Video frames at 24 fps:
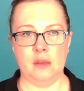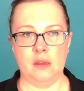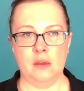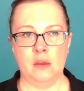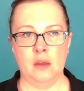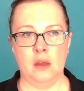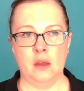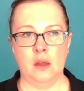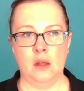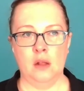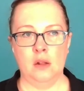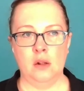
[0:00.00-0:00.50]

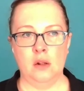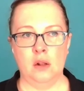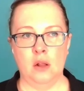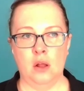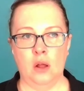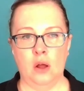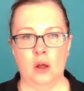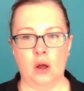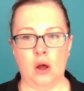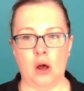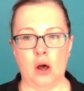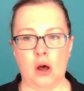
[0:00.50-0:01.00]
some of
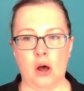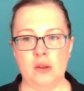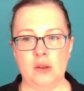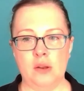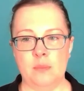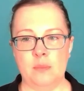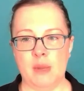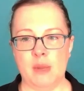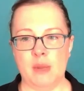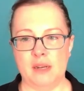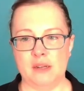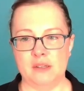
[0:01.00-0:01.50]
the
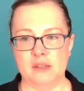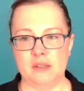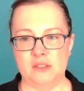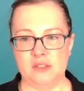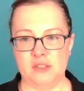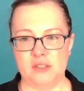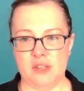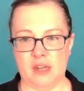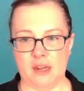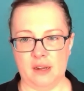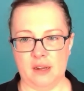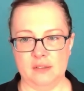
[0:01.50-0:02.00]

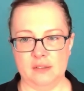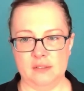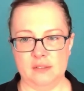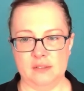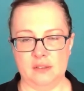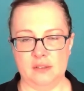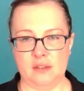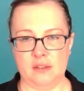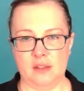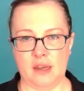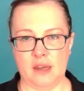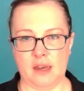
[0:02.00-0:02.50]
automated
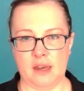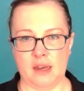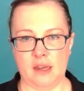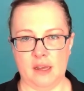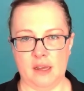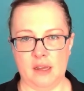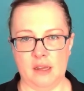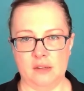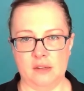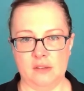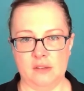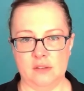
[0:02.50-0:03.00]
checks
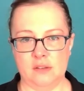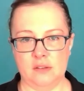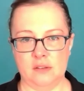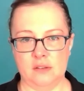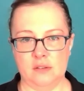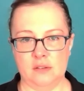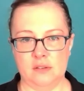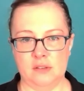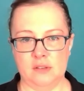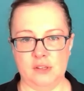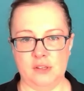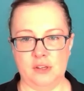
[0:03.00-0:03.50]

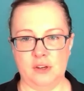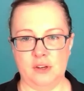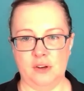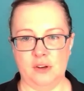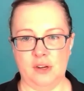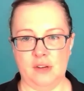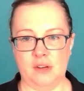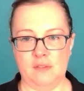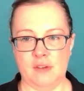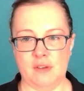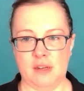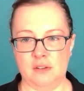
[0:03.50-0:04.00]
that
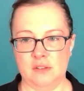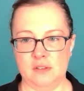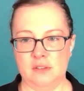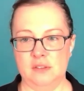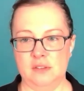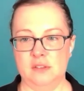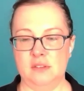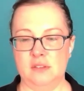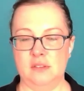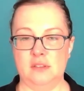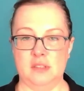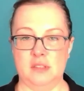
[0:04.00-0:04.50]
security
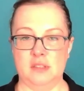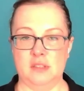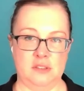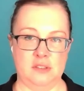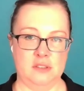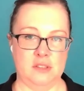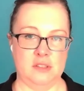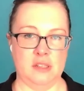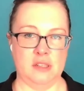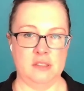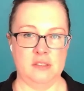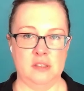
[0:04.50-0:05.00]
vendors,
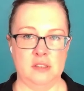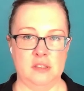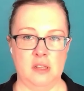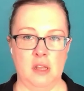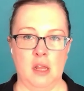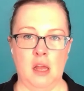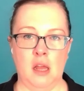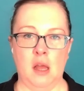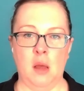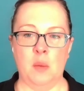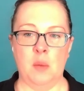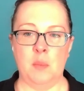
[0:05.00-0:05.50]
such as us,
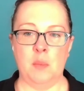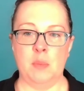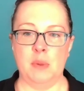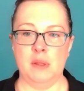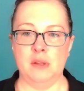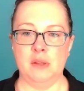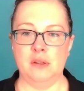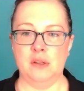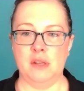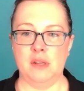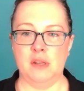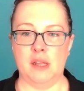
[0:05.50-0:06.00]

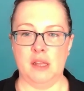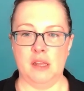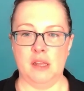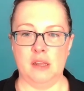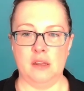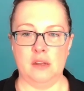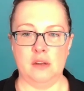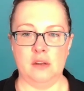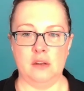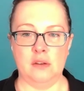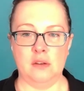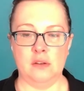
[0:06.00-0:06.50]
build
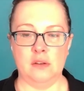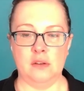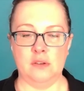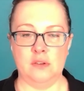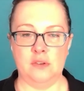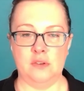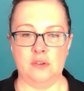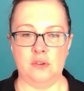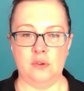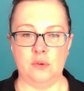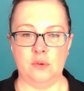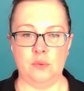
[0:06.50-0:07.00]
in
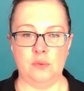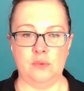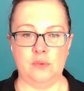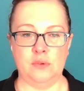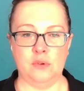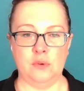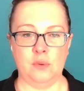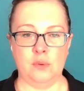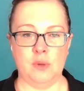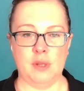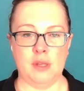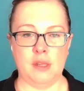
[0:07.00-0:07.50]
to
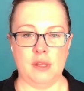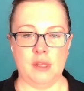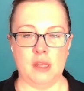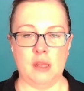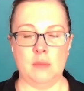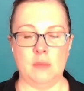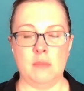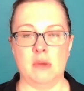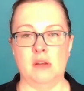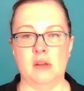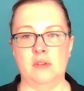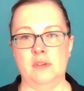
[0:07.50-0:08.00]
doing
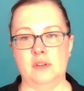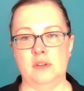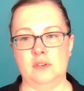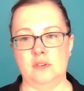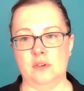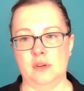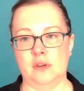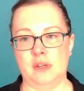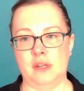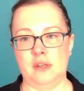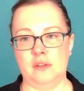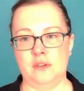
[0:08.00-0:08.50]
email
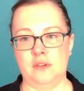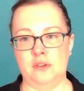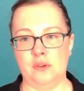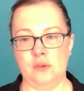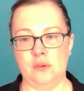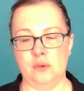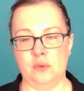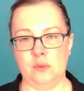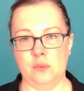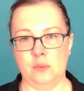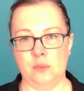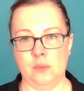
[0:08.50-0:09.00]
filtering
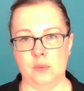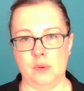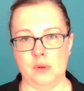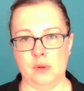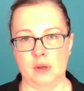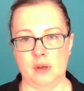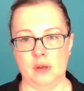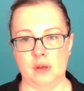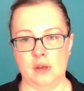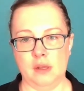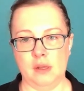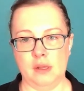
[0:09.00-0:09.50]
to
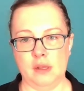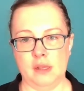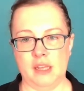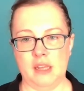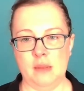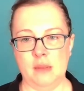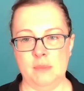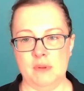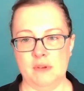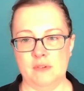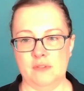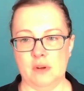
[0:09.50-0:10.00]
keep
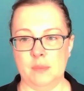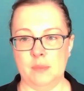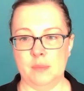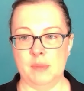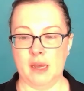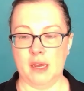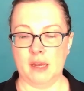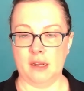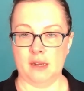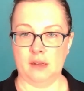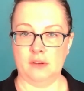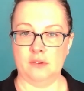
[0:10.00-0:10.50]
it from
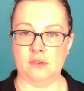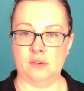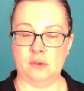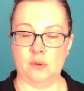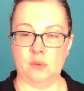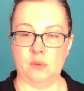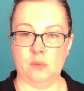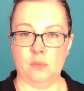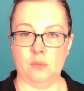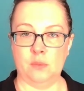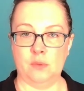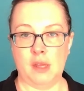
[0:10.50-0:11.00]
getting
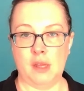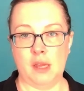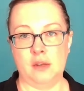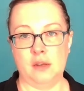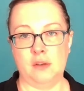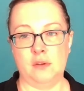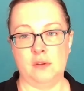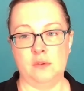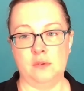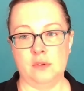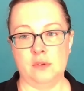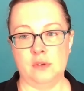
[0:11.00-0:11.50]
to the end
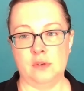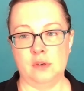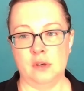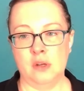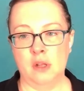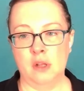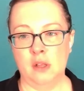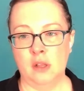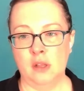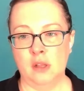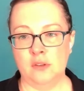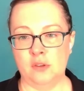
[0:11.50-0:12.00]
user.
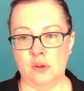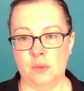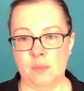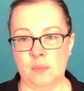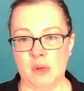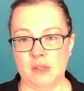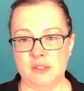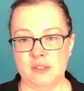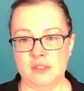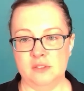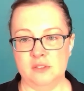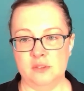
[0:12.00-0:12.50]
So
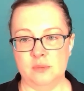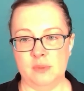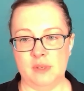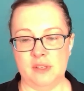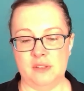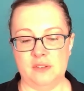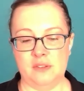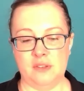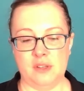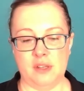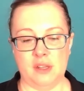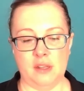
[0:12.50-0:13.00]
much as we
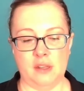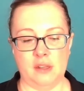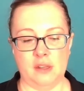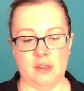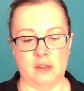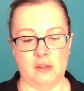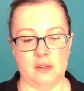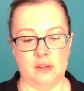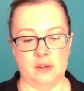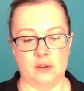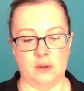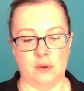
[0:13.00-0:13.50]

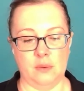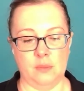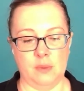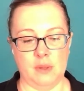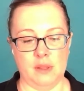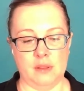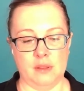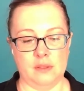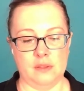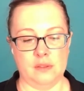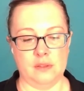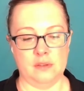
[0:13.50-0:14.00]
see, you know,
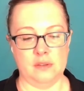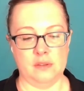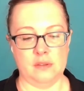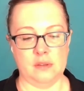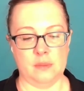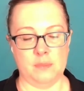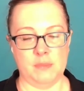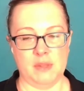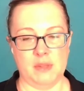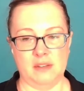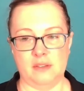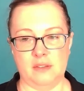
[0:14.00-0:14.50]
with
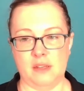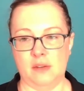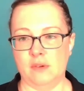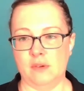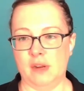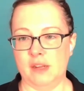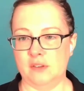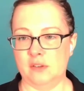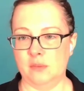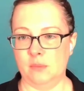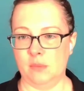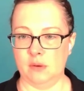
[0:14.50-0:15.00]
something, say
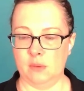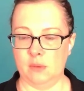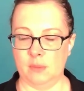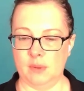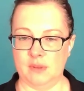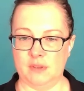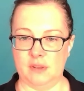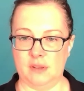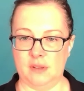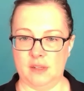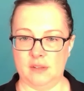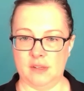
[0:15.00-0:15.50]
ransomware, we
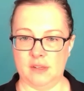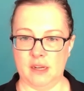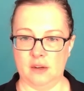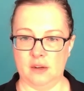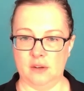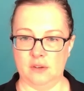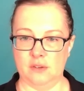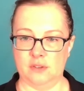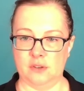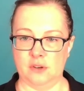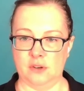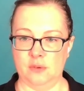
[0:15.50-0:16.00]
see the
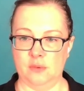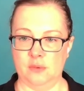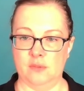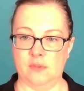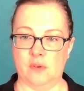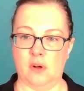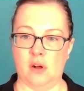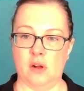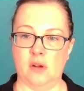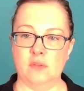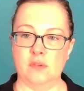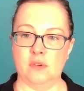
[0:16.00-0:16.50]
attackers start to
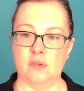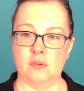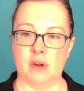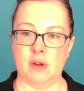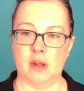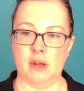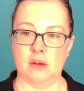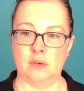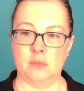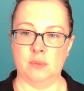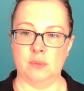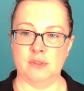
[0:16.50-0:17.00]
evolve
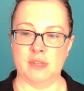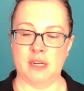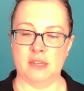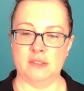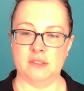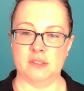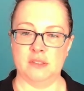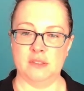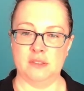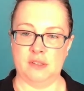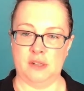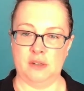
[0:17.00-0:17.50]
around
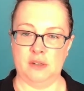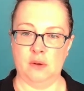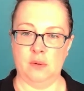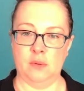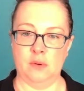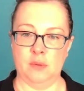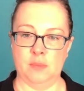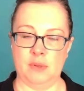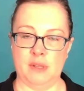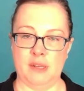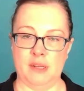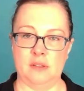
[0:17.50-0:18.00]
protections they know are in
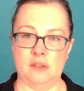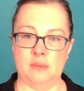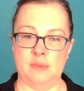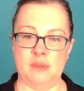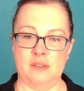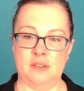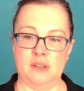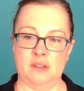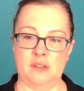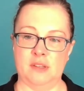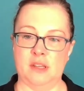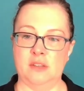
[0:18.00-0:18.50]
place to be
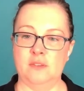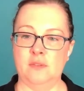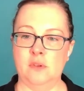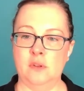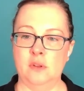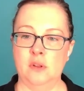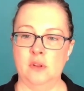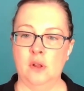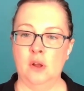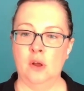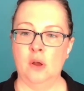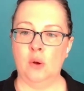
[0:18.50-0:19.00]
successful.
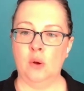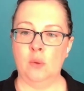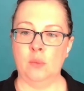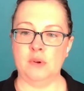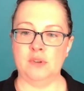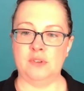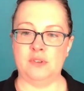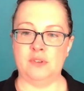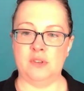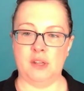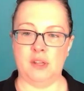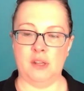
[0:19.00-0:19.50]
We're
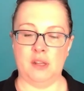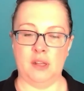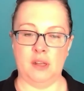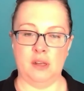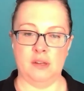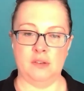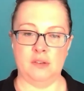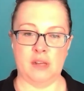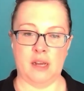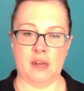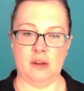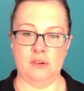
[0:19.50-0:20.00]
seeing
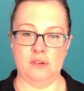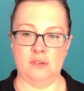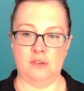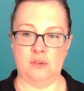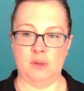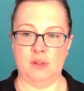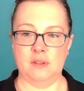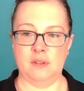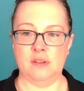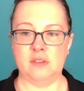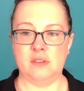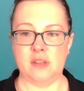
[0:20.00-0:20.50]
attackers doing
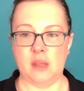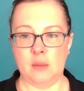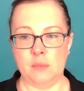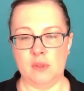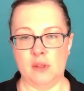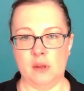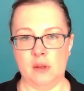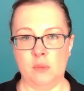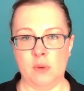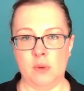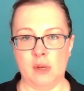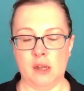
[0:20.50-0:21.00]
the same thing
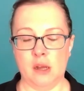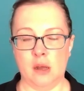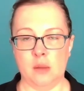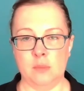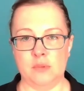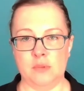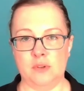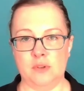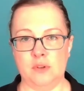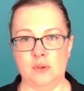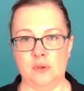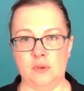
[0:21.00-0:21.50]
when it comes
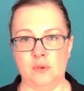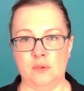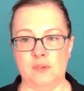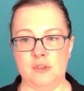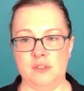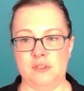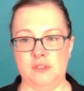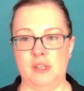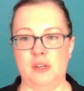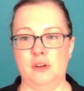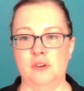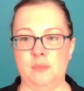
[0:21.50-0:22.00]
to
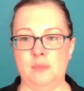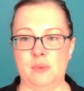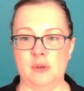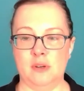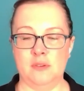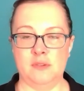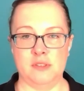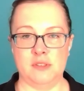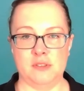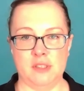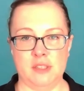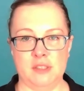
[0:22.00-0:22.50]
phishing or spear
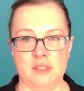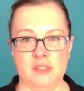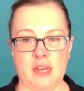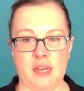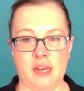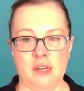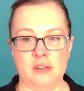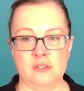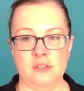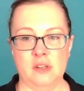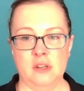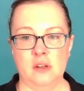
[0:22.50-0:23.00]
phishing
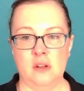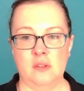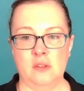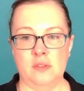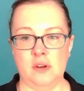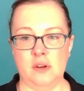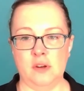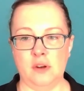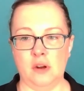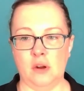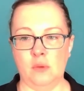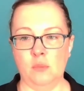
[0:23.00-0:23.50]
attacks.
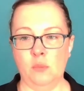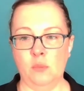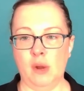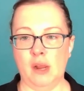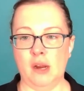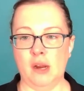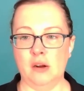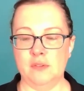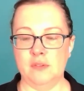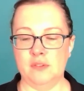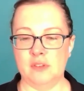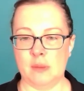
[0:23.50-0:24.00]
They're
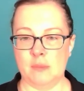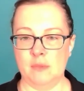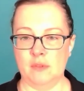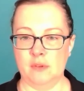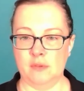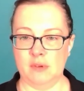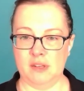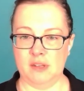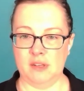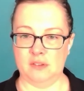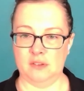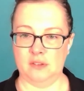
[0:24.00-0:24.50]
aware of some of the
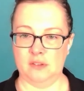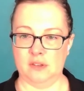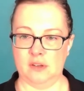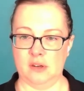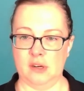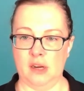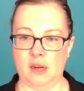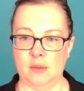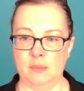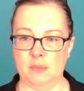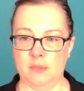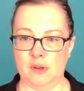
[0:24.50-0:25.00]
reasons
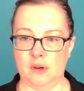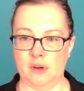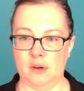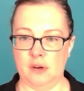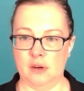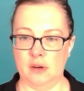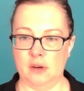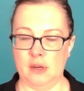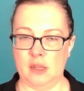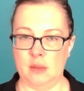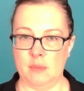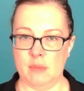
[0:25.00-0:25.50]

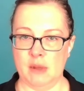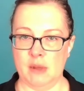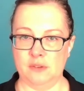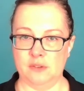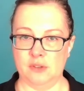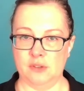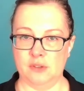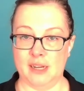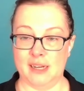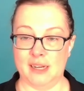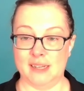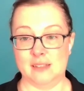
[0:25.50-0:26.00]
their emails are
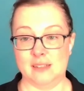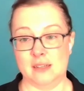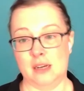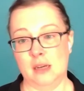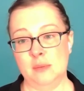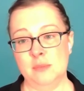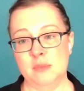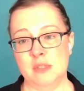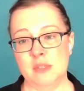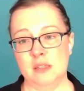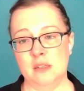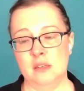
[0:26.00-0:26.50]
getting
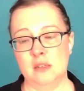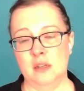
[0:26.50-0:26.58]
stopped,